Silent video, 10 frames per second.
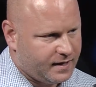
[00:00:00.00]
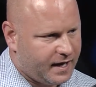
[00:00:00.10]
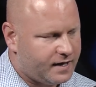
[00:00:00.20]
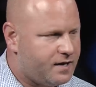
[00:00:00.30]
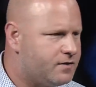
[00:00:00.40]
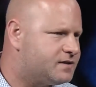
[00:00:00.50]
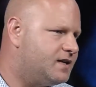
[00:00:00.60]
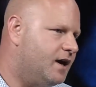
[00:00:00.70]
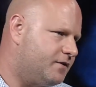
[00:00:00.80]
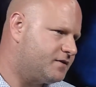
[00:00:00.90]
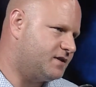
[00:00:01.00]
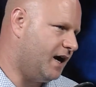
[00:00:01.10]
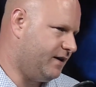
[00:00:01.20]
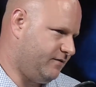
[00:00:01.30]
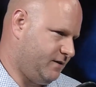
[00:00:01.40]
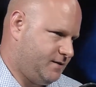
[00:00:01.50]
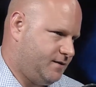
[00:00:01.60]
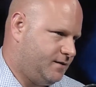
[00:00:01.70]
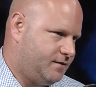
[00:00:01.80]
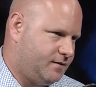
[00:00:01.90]
And here's the other side of
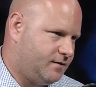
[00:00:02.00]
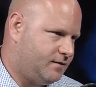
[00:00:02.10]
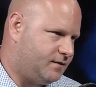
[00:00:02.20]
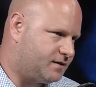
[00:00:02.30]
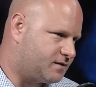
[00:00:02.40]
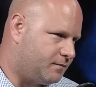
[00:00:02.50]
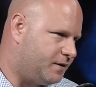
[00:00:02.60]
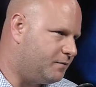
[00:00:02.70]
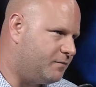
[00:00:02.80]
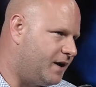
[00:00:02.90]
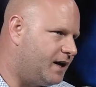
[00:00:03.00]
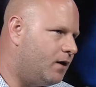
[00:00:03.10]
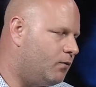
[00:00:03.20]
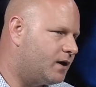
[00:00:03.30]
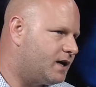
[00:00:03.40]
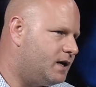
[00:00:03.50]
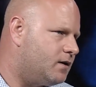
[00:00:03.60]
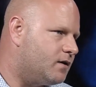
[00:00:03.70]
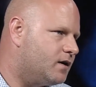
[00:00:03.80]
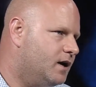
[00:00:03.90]
it that some people may not want to
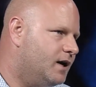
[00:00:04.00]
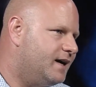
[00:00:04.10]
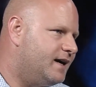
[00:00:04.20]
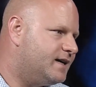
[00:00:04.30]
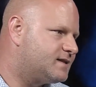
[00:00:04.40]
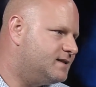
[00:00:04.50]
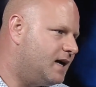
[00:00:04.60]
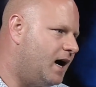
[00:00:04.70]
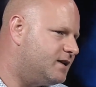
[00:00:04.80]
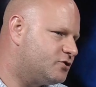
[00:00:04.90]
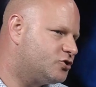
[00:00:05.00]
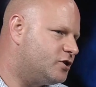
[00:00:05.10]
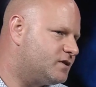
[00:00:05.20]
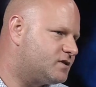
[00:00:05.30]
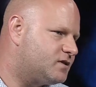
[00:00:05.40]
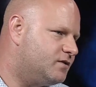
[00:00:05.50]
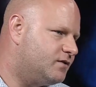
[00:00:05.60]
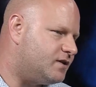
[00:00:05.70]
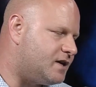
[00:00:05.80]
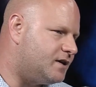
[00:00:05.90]
hear. It's not just
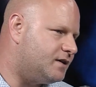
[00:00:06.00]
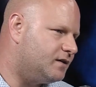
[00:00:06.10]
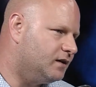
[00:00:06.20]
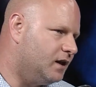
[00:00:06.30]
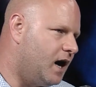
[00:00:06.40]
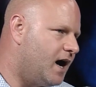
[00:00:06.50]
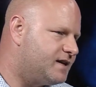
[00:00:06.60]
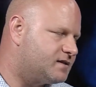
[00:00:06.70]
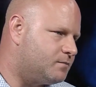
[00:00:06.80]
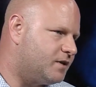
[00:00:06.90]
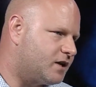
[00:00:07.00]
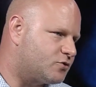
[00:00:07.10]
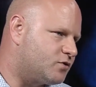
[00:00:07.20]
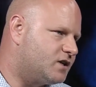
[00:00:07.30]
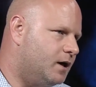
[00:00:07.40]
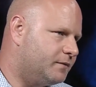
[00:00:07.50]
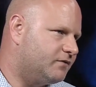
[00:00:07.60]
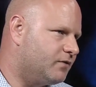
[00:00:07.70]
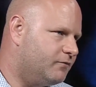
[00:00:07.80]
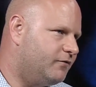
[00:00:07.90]
the lies and bigotry
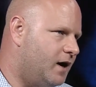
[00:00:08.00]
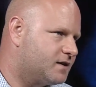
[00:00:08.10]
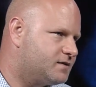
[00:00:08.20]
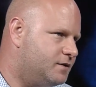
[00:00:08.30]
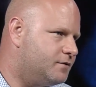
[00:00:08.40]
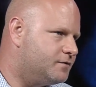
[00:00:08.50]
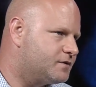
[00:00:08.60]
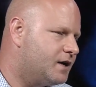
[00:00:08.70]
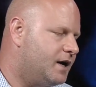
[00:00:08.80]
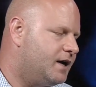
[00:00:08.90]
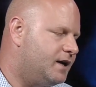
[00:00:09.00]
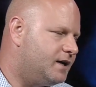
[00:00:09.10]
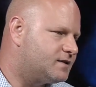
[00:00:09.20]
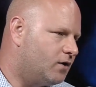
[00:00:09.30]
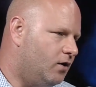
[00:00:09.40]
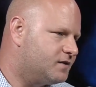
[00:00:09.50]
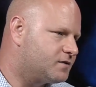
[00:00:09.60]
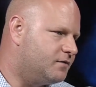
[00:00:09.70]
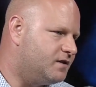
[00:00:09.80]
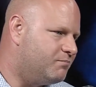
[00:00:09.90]
coming from Fox News, it's
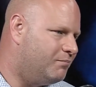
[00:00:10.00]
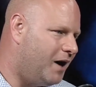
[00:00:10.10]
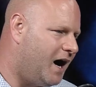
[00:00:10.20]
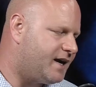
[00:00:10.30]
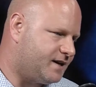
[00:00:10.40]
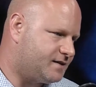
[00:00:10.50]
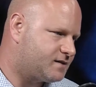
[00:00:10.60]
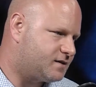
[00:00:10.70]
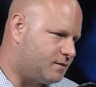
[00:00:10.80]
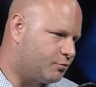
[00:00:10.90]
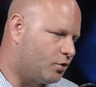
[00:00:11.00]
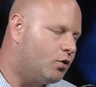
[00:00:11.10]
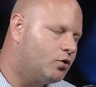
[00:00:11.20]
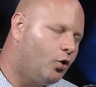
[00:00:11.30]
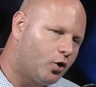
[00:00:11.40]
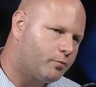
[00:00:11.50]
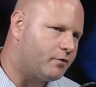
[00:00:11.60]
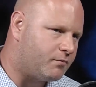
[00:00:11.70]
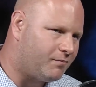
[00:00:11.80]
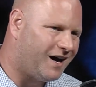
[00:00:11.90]
also the bias, the pro
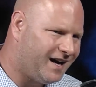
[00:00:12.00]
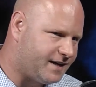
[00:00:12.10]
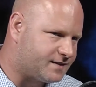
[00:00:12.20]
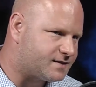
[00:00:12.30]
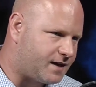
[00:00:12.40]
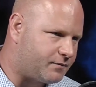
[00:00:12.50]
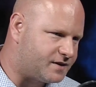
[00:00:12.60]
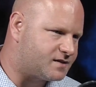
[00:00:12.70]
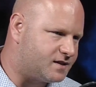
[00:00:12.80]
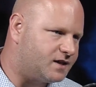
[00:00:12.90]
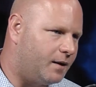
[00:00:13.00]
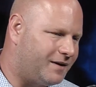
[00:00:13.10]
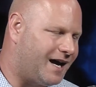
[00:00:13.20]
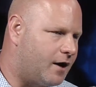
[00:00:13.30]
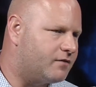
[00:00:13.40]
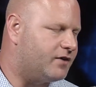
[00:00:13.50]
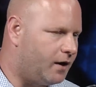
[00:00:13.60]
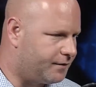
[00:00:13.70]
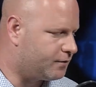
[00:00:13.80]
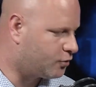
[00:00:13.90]
corporate bias that we see coming out of
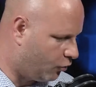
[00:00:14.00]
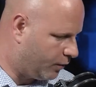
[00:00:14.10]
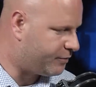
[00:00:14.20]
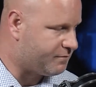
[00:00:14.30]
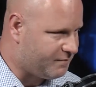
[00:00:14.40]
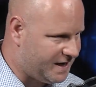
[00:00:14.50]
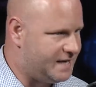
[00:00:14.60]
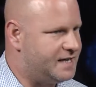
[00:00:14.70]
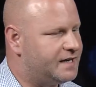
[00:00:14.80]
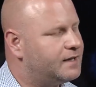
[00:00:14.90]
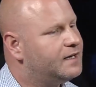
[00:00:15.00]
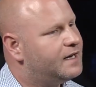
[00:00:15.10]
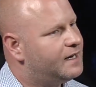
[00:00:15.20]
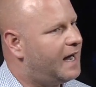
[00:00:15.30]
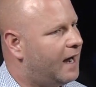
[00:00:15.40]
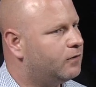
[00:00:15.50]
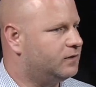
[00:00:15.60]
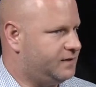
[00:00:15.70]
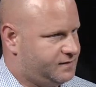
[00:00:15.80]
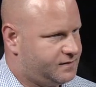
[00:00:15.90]
other corporate media
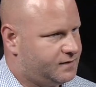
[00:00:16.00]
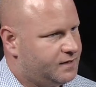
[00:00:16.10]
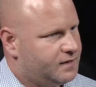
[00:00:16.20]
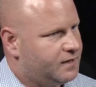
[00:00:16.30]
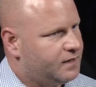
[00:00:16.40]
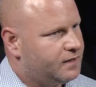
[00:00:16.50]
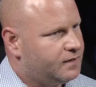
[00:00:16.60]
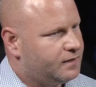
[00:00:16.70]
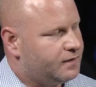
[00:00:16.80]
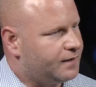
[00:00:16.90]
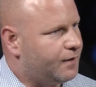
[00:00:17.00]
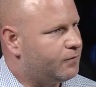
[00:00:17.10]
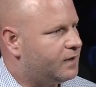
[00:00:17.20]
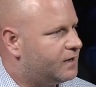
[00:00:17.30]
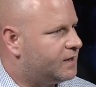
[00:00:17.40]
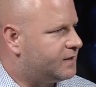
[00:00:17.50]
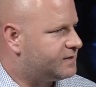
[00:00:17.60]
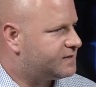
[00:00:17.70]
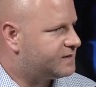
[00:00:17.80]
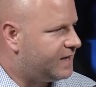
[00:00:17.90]
outlets. You know, uh,
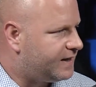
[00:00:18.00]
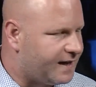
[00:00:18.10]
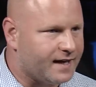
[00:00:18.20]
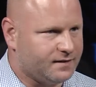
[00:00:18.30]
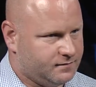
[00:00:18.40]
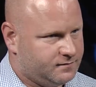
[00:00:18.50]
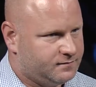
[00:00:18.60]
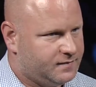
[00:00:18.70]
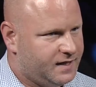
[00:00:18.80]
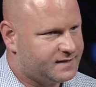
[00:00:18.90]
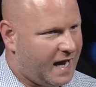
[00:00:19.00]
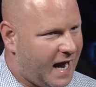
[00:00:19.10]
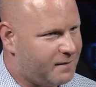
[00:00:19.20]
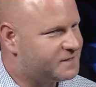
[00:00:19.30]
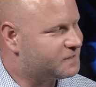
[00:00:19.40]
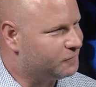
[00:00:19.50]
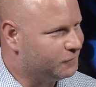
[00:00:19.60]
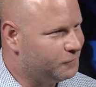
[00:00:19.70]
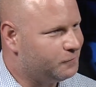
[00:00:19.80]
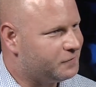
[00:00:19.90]
CNN is
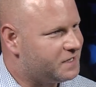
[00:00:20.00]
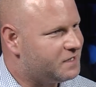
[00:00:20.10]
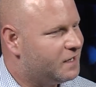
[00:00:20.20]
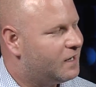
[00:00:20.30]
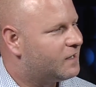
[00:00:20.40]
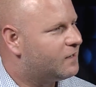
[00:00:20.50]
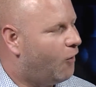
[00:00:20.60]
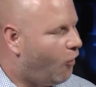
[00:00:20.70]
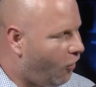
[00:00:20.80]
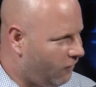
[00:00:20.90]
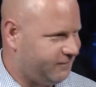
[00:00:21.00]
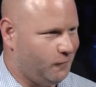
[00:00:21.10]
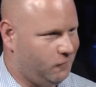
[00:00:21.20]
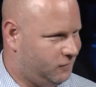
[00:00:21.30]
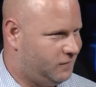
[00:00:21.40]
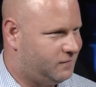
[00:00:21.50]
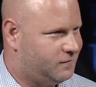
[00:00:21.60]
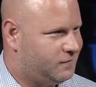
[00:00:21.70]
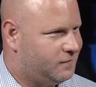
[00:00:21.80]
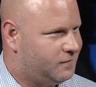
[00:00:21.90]
absolutely awful.
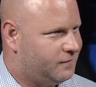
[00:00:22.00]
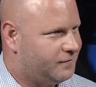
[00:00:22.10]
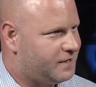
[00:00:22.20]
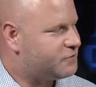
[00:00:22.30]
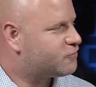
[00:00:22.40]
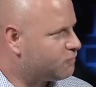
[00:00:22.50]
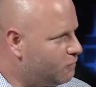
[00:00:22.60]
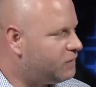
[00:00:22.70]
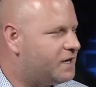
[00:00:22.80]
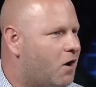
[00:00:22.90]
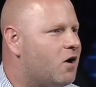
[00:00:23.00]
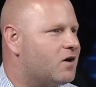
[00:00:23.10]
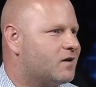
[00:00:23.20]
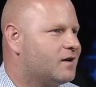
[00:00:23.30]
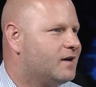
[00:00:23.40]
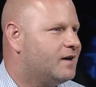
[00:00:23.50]
They truly are.